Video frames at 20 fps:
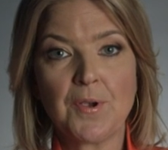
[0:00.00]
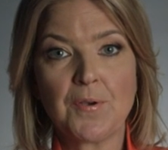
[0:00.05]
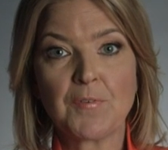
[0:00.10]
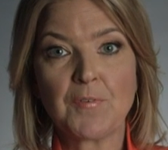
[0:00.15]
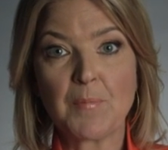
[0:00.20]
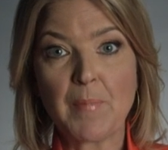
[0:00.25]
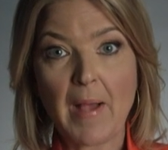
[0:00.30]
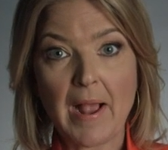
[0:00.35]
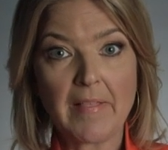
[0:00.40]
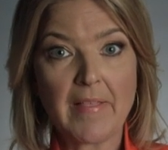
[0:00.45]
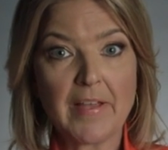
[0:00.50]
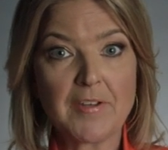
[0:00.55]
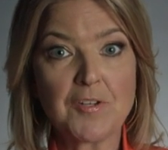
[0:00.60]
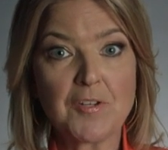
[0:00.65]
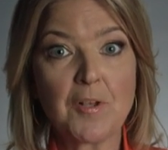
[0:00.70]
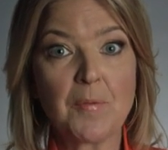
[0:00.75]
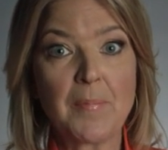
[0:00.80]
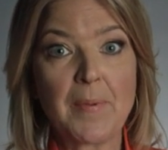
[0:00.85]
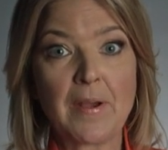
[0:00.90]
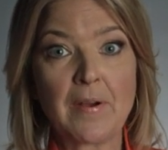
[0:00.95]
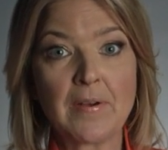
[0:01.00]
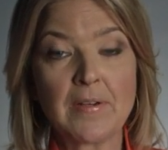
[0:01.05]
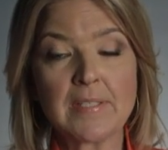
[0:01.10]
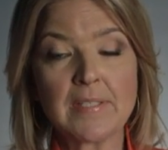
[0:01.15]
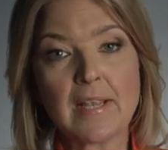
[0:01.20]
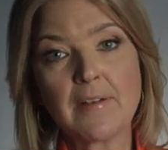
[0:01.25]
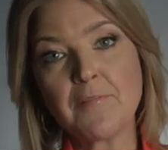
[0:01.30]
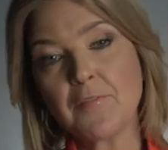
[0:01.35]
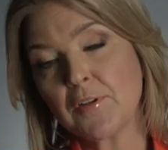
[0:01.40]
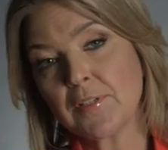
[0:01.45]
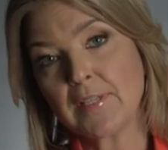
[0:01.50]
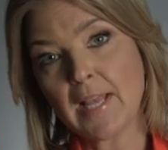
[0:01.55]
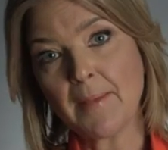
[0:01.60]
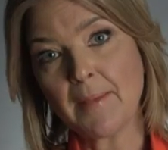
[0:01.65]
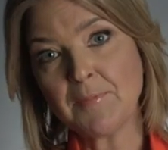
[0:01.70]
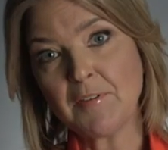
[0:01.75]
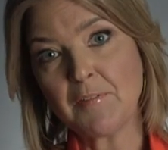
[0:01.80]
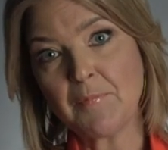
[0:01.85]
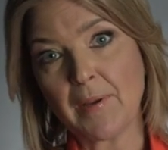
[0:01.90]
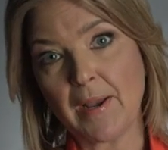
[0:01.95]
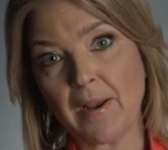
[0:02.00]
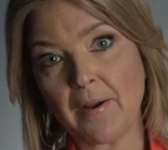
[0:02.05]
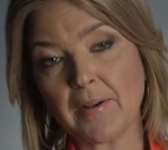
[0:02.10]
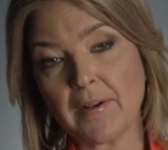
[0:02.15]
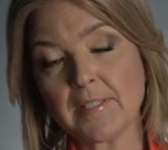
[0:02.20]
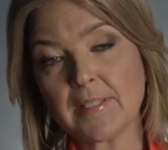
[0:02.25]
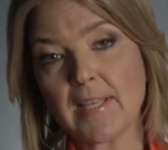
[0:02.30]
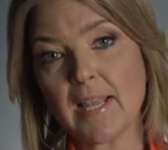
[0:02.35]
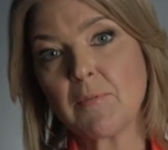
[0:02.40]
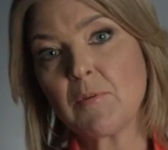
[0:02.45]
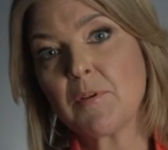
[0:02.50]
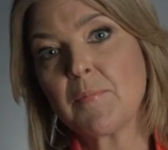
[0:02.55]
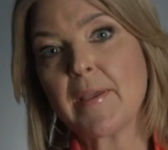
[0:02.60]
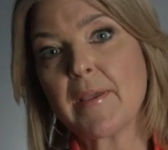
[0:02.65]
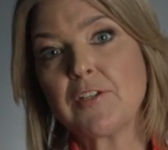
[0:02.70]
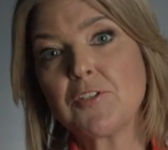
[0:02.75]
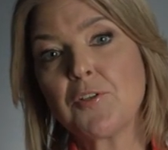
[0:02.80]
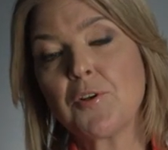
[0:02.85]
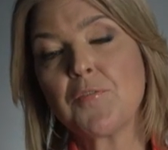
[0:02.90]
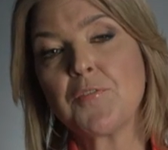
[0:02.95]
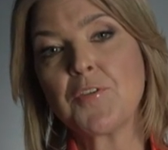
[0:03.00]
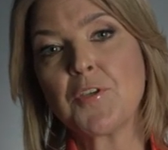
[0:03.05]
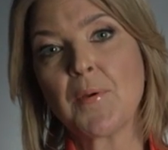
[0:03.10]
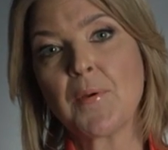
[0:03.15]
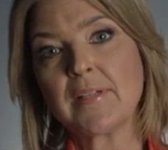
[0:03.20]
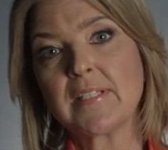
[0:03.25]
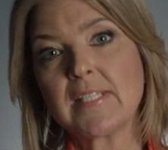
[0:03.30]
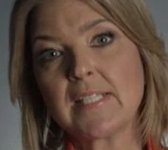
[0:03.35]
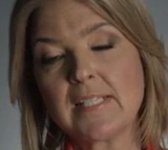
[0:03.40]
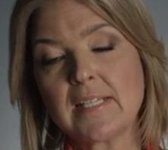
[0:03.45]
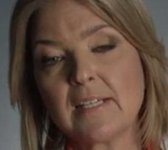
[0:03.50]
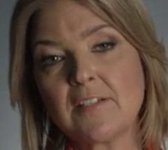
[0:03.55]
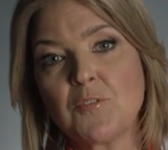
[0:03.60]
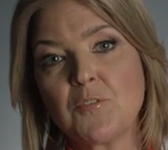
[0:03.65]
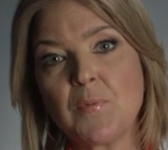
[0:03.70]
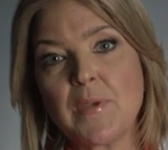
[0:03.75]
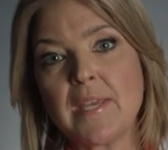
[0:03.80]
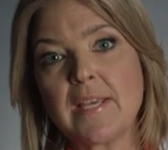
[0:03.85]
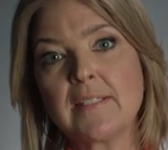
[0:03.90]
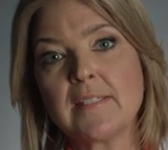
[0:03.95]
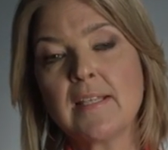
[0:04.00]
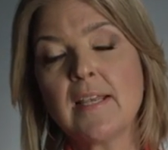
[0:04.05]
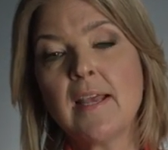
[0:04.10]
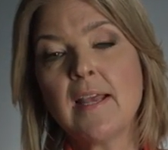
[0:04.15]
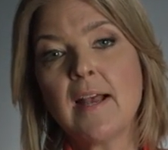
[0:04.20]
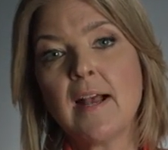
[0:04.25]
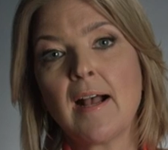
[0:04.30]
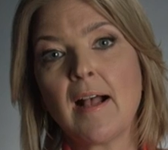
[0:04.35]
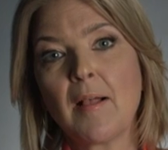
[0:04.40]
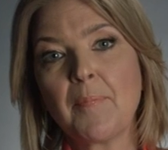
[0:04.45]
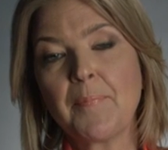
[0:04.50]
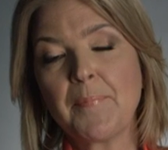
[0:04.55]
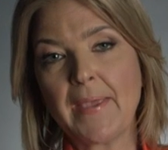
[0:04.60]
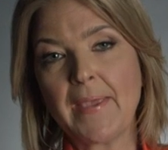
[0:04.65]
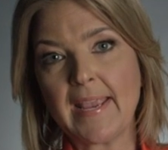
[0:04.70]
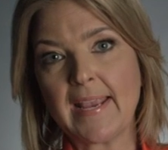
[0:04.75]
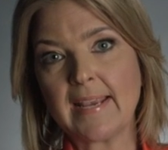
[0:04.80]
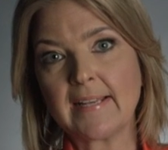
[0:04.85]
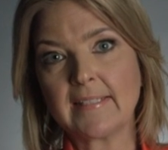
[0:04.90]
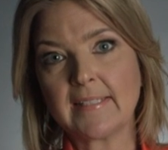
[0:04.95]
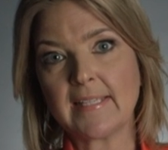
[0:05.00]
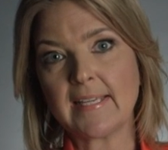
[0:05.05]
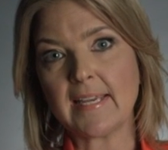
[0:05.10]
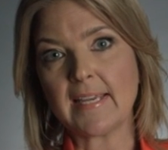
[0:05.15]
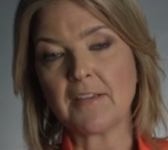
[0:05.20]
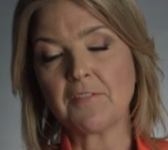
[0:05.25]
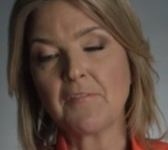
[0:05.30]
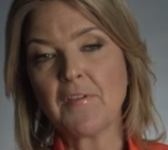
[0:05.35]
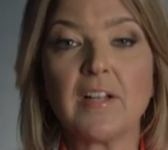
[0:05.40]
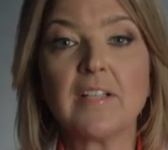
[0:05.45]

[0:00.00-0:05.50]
for biological parents, and for adoptive parents, and would make sure that you had 6 weeks paid leave.